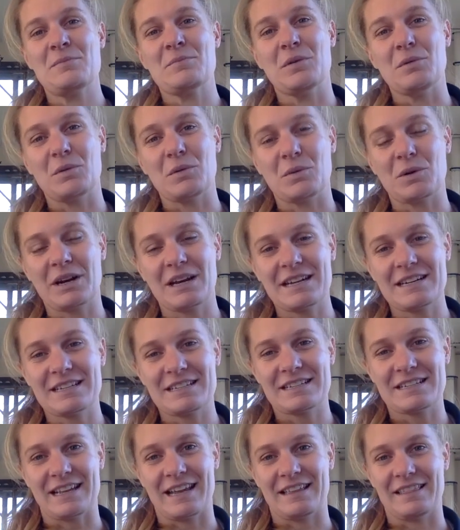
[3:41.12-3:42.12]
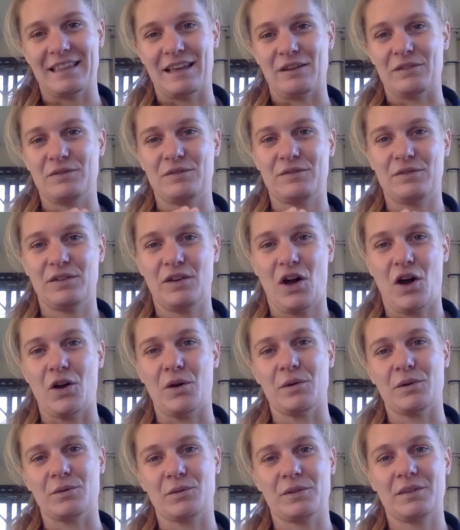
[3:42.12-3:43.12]
But we want to understand that
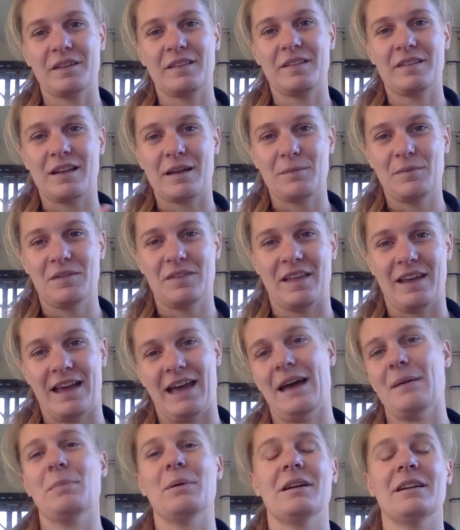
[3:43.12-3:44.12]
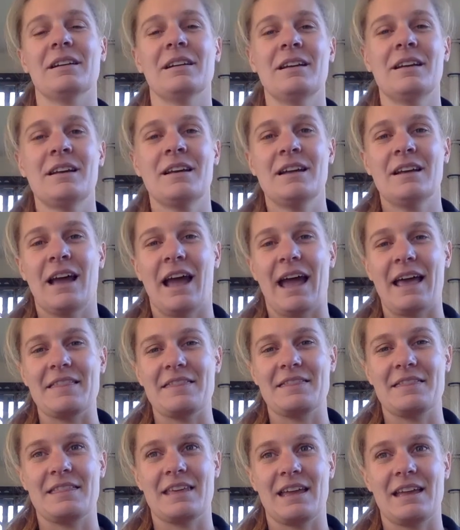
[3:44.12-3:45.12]
flow and all the steps that happen,
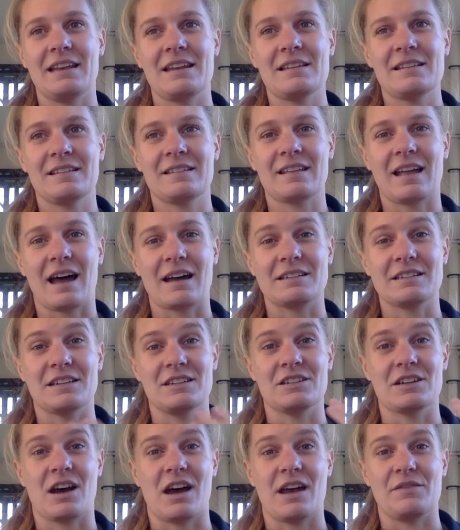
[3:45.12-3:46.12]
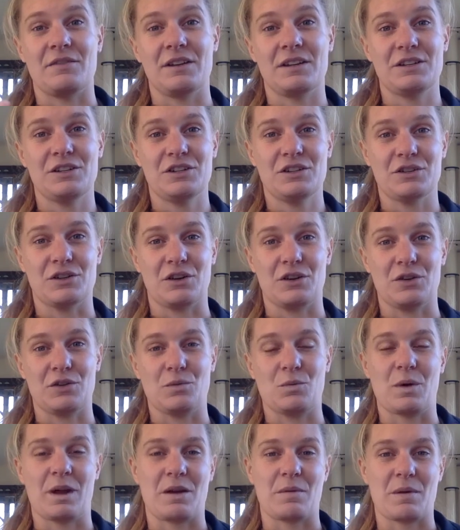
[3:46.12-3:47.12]
and then start to dive into
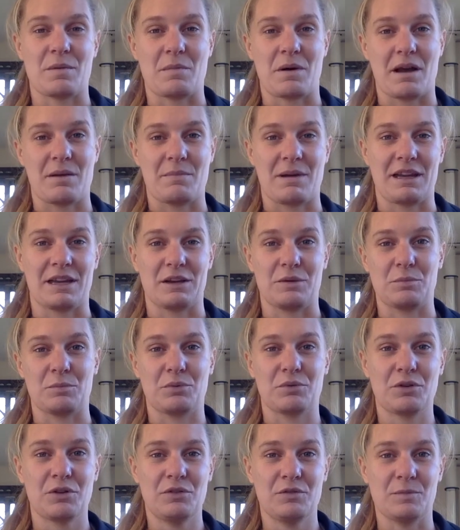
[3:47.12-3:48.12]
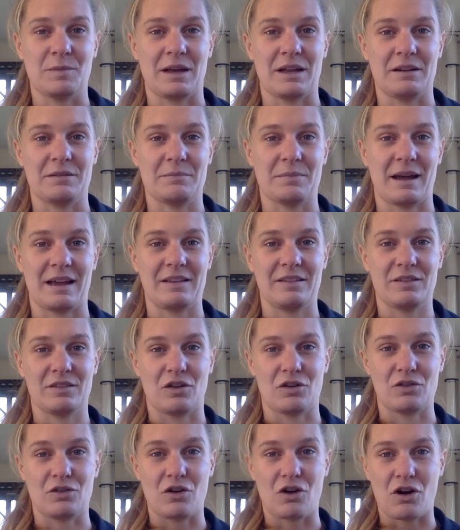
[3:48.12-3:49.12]
where we might make improvement based
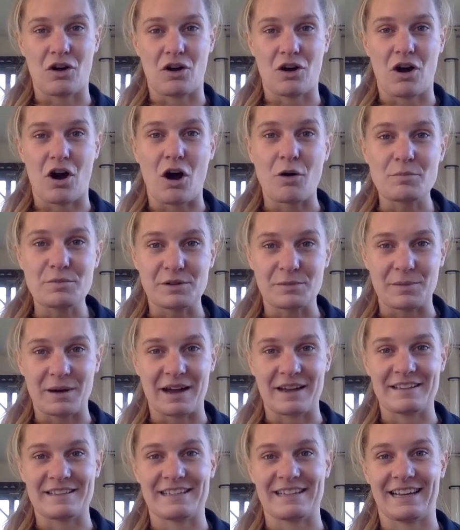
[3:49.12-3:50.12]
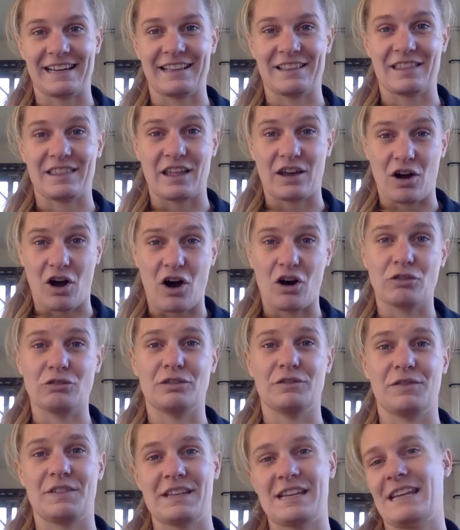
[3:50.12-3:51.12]
on optimizing the whole
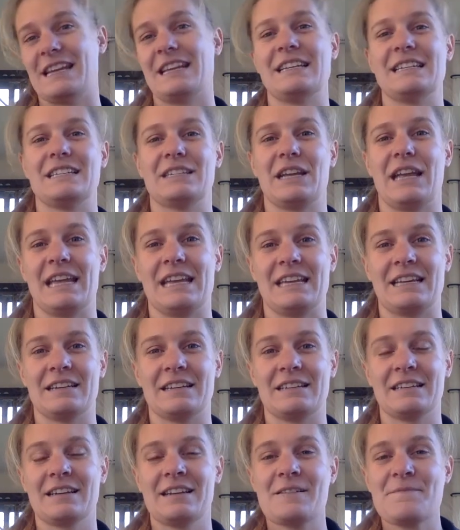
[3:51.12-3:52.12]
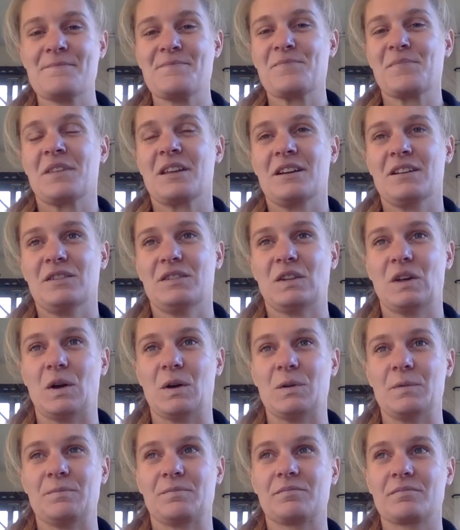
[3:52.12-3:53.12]
of the end-to-end.
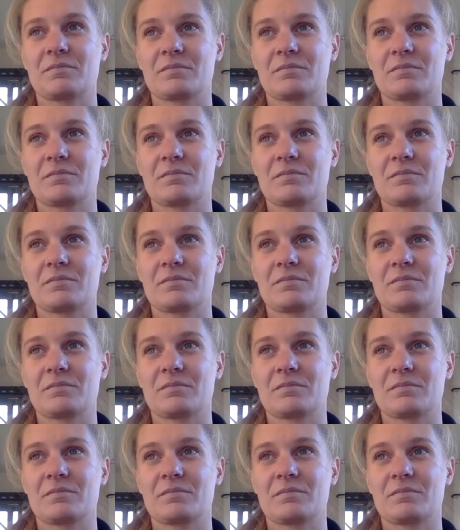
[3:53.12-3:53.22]
So